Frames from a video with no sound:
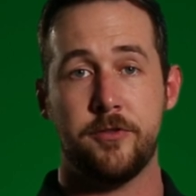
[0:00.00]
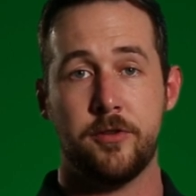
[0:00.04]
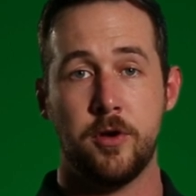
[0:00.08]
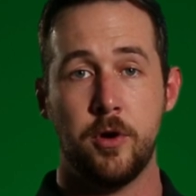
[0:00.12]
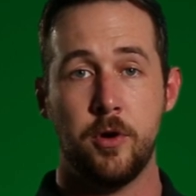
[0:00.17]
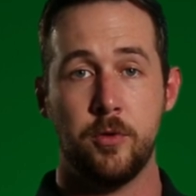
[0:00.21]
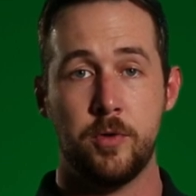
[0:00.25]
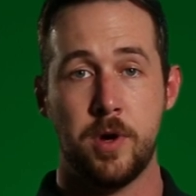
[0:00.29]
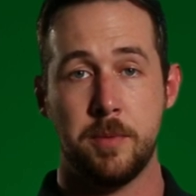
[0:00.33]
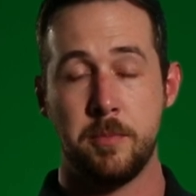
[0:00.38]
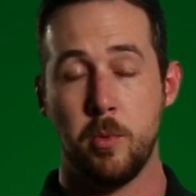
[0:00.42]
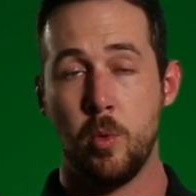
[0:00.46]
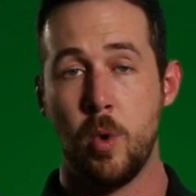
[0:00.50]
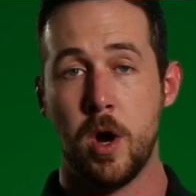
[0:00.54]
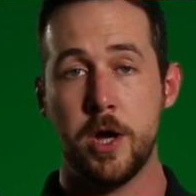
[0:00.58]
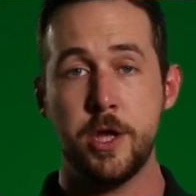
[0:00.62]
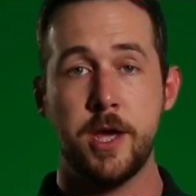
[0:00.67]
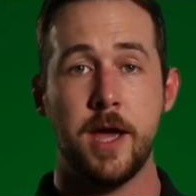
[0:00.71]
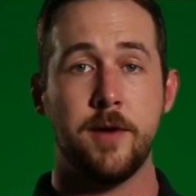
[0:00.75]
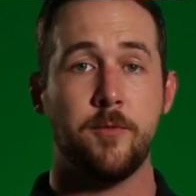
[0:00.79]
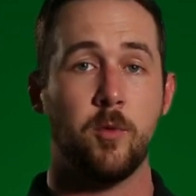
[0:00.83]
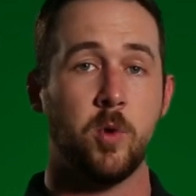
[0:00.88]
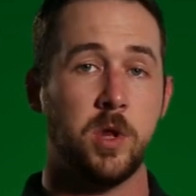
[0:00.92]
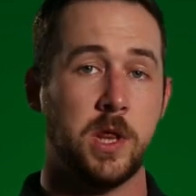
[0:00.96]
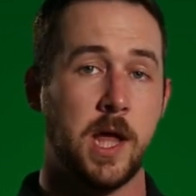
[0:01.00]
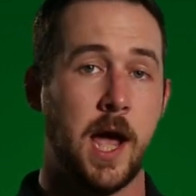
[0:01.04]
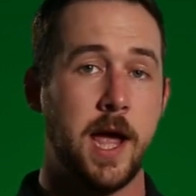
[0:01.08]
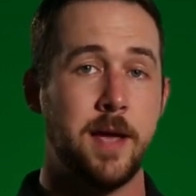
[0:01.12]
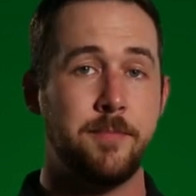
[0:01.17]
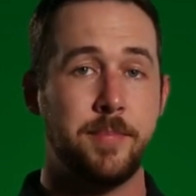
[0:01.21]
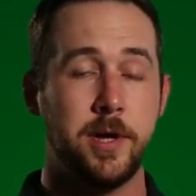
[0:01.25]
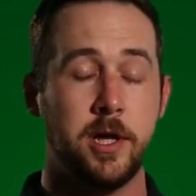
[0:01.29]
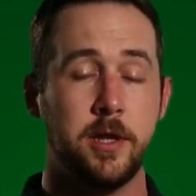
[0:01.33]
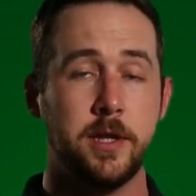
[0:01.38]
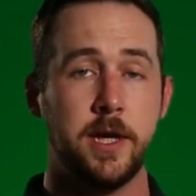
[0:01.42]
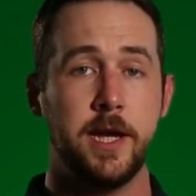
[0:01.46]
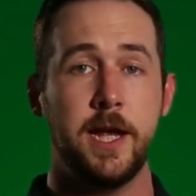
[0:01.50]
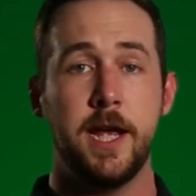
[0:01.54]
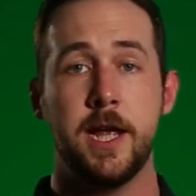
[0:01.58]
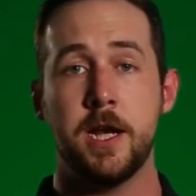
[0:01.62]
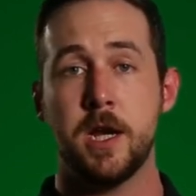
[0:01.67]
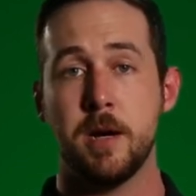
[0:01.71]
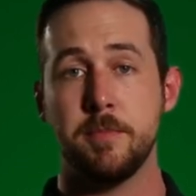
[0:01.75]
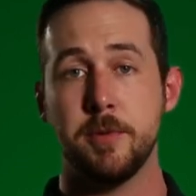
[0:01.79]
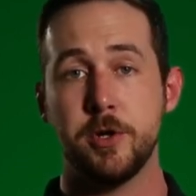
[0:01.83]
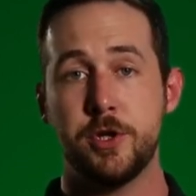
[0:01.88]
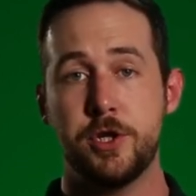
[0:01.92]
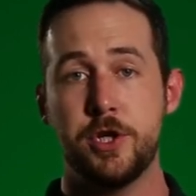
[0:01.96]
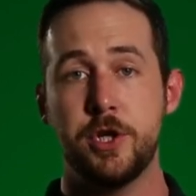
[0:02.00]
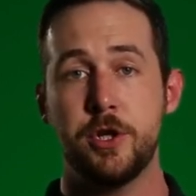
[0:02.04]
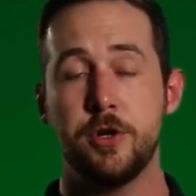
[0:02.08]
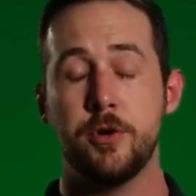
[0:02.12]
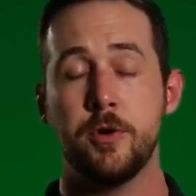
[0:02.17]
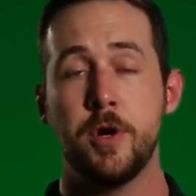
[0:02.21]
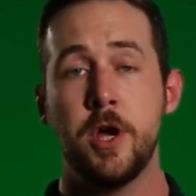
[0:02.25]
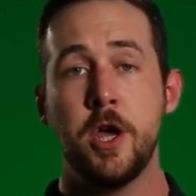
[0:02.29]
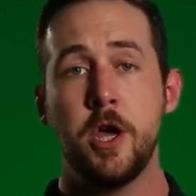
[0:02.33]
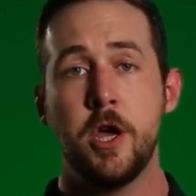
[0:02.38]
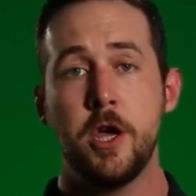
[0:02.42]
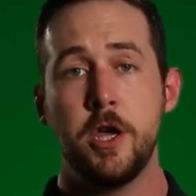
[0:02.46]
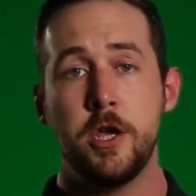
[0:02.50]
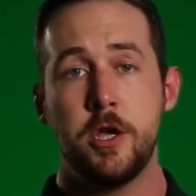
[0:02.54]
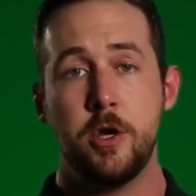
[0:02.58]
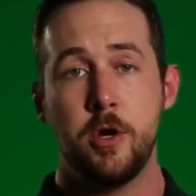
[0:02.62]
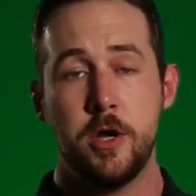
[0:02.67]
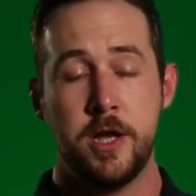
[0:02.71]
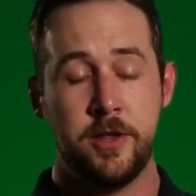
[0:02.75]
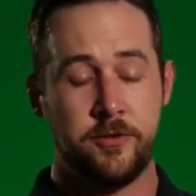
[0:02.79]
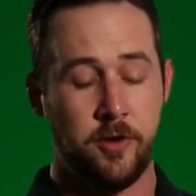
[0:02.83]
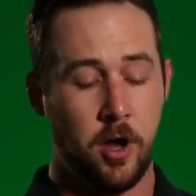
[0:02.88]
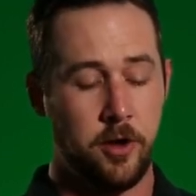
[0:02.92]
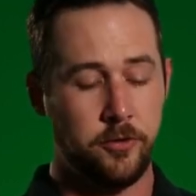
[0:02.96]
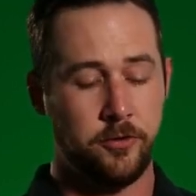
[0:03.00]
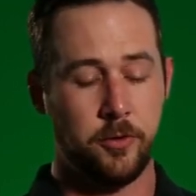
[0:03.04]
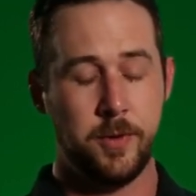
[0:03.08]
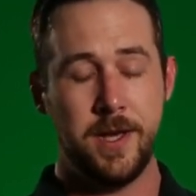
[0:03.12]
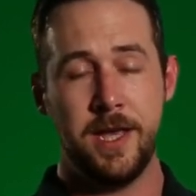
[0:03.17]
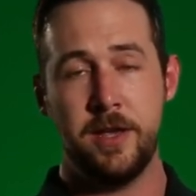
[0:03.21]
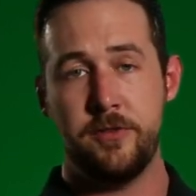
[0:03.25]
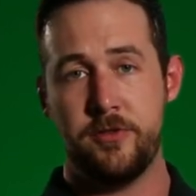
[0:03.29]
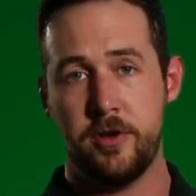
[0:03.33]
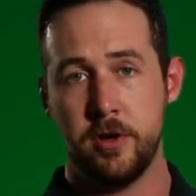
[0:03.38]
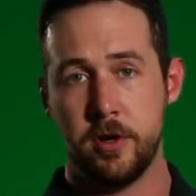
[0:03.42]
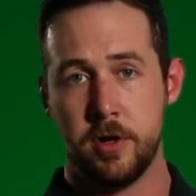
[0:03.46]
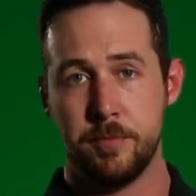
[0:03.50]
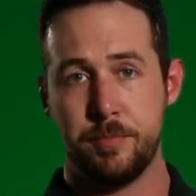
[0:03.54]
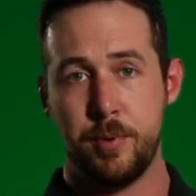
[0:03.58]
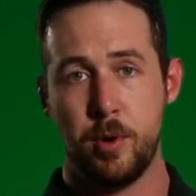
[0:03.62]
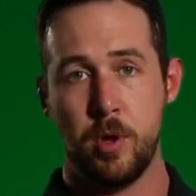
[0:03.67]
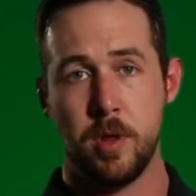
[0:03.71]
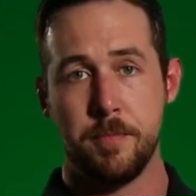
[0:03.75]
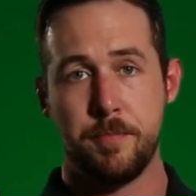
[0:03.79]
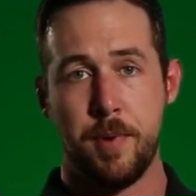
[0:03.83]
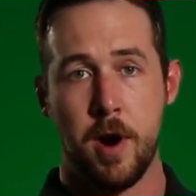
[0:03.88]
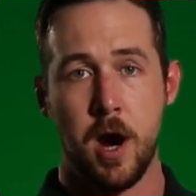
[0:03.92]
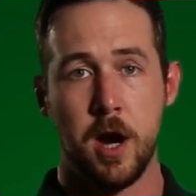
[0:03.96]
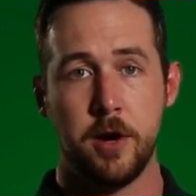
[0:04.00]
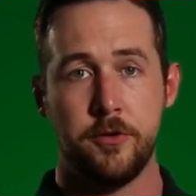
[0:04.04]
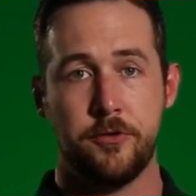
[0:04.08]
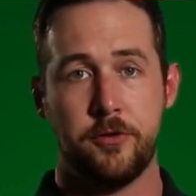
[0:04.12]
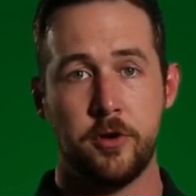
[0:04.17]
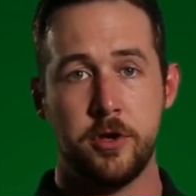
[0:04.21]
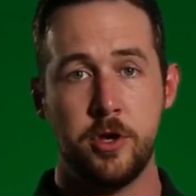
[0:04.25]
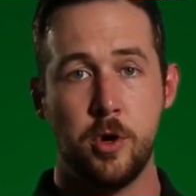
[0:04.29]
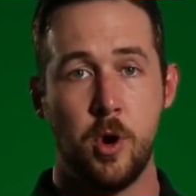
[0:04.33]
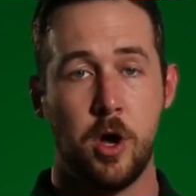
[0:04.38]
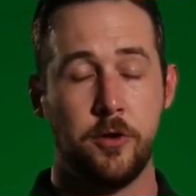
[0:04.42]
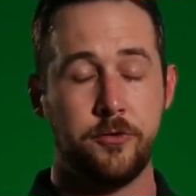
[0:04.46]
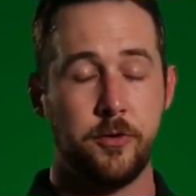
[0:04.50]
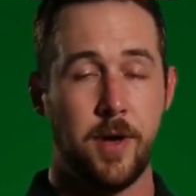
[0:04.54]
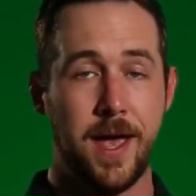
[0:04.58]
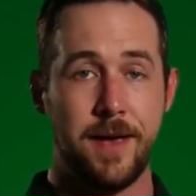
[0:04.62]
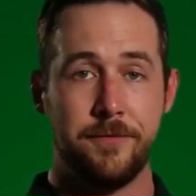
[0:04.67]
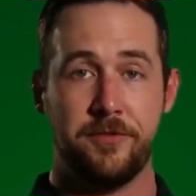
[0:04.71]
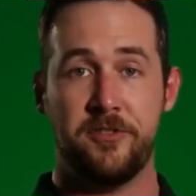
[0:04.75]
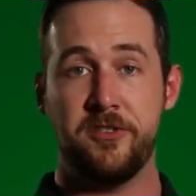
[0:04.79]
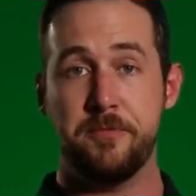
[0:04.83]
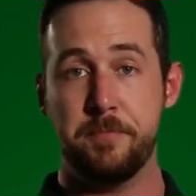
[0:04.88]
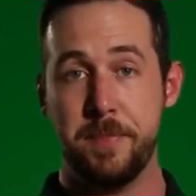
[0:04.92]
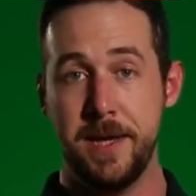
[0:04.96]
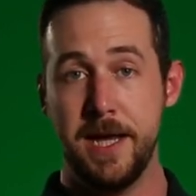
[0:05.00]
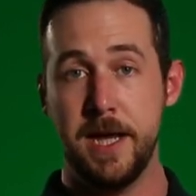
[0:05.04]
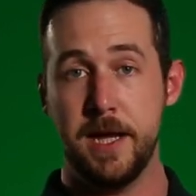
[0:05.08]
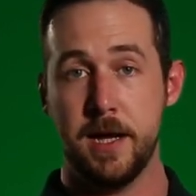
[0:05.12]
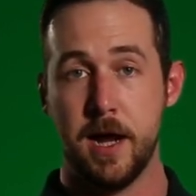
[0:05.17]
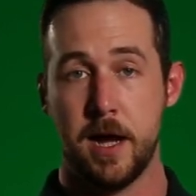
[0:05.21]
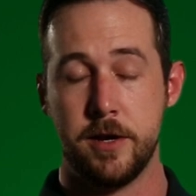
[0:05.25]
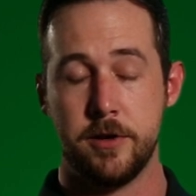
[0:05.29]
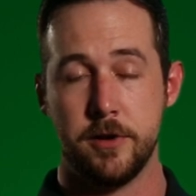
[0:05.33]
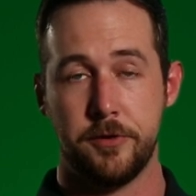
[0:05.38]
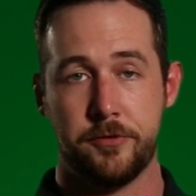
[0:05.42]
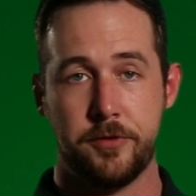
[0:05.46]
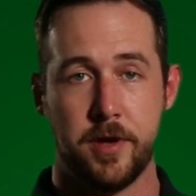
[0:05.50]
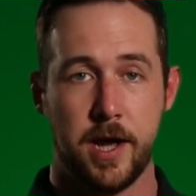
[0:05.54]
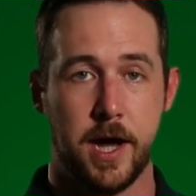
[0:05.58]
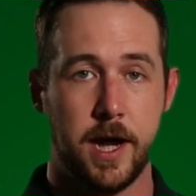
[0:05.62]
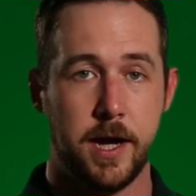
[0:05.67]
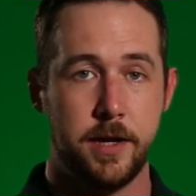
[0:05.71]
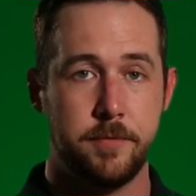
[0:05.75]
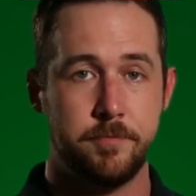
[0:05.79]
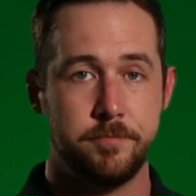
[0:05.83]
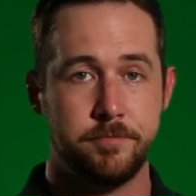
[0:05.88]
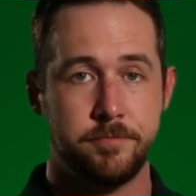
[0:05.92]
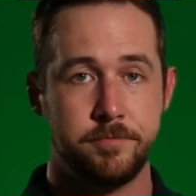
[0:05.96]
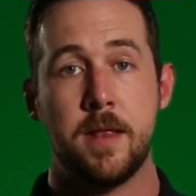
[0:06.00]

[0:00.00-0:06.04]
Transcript: So number one, you have reliability, and number two, it's also easier to pull apart, so you also have speed on your side.